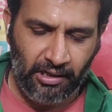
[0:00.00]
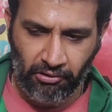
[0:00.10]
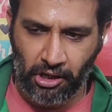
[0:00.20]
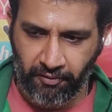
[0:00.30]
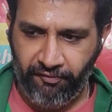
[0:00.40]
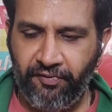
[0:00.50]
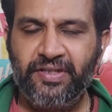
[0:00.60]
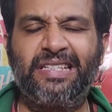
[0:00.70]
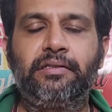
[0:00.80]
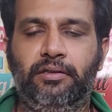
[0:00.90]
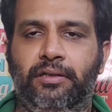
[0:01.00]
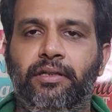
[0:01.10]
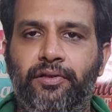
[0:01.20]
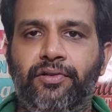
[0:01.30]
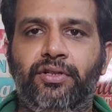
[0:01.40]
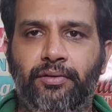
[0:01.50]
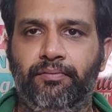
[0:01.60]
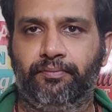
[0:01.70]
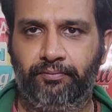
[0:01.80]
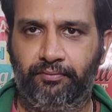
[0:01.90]
of physical energy.
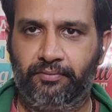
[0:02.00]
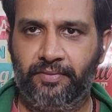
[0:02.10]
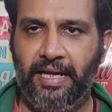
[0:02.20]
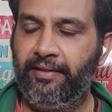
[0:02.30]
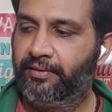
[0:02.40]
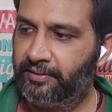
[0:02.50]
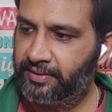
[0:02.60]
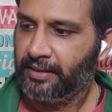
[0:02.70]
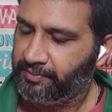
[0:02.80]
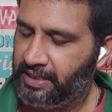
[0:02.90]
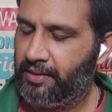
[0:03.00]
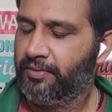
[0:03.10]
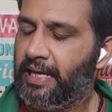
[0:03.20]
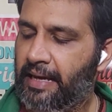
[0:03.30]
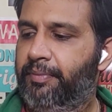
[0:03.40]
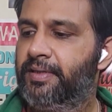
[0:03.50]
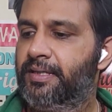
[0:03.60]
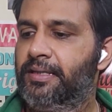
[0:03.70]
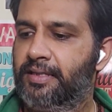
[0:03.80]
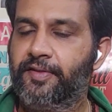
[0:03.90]
And sometimes what happens
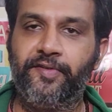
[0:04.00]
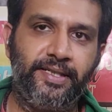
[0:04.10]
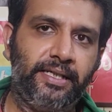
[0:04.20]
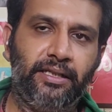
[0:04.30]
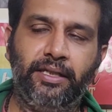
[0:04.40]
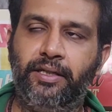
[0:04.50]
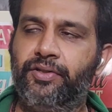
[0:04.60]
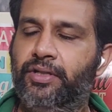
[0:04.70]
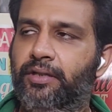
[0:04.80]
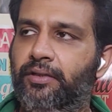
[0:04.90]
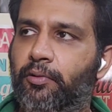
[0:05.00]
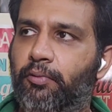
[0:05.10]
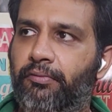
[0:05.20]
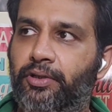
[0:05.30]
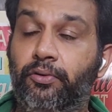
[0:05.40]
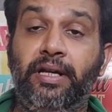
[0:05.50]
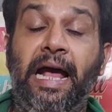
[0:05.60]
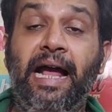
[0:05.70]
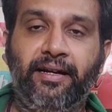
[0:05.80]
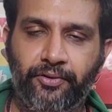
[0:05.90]
is this physical energy, when we don't
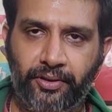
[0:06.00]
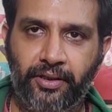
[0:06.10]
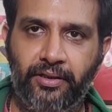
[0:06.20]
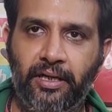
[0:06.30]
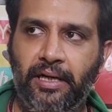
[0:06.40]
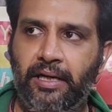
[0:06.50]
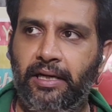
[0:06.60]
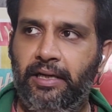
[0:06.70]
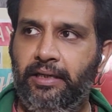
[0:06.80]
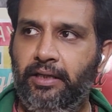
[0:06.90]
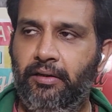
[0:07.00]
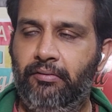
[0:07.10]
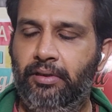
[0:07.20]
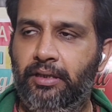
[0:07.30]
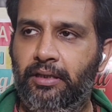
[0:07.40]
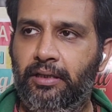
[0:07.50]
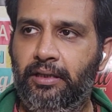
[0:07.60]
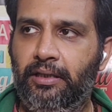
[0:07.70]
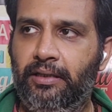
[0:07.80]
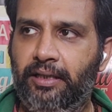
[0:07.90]
act on it,
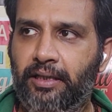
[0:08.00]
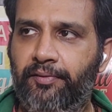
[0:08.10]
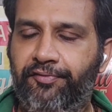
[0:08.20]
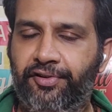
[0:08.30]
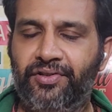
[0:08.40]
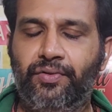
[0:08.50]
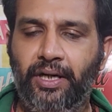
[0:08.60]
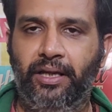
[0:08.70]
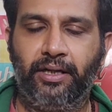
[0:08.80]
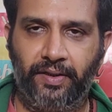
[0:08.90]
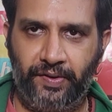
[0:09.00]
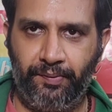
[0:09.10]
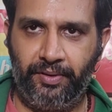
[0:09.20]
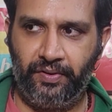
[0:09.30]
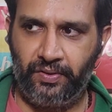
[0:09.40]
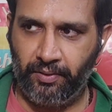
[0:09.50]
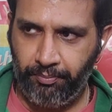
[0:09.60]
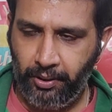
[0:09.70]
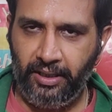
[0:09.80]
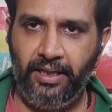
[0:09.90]
it can end up frustrating us because the
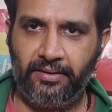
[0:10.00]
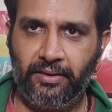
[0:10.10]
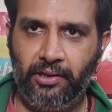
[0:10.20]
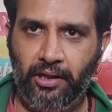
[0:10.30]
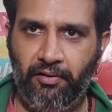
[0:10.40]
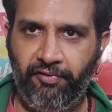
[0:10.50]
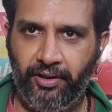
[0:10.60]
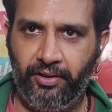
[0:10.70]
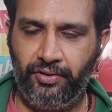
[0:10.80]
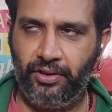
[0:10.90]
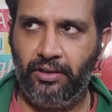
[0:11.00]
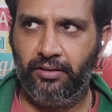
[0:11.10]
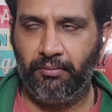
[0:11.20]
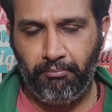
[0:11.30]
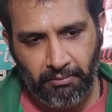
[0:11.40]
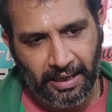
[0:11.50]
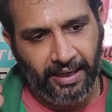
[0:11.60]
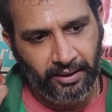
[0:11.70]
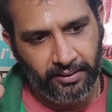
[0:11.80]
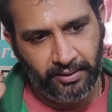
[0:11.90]
body has a lot of energy. The
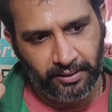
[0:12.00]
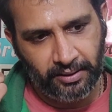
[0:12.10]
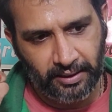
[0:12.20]
mind,